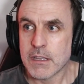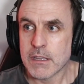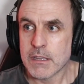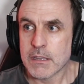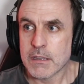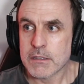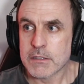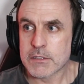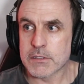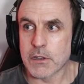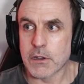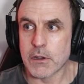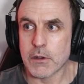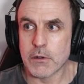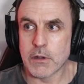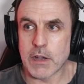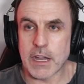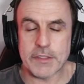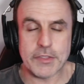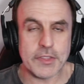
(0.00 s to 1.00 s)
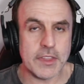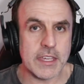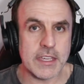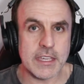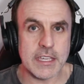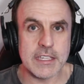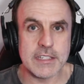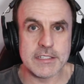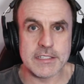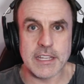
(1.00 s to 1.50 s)
So I think
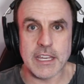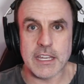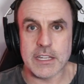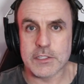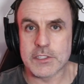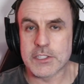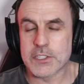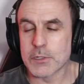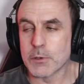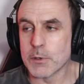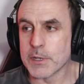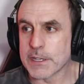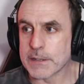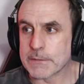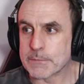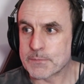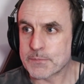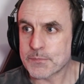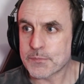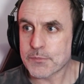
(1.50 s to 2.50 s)
he's now suing